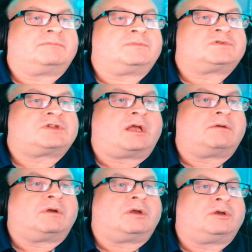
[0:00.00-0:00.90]

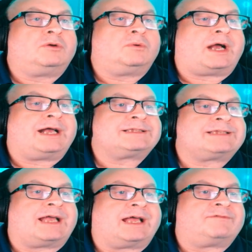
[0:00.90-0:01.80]
So who
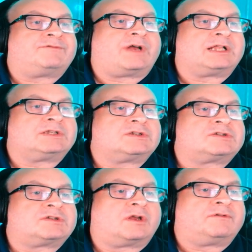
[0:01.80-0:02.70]
has
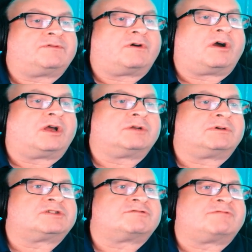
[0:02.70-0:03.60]
advanced so far and
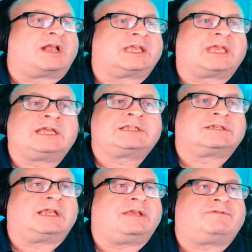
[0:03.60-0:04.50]
who has
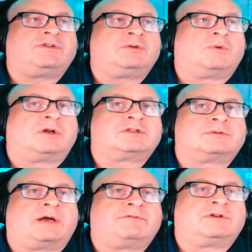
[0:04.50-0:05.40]
relegated? If you want
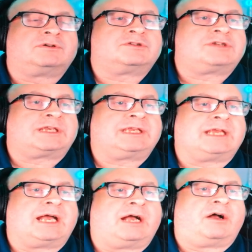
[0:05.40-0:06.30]
to have a look, check it
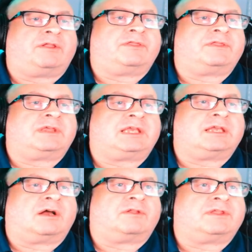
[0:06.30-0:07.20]
out on
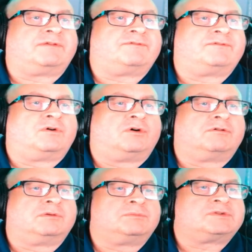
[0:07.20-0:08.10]
the
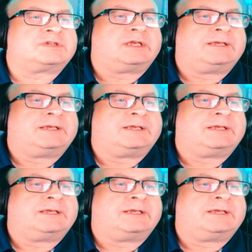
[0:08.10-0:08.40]
forums.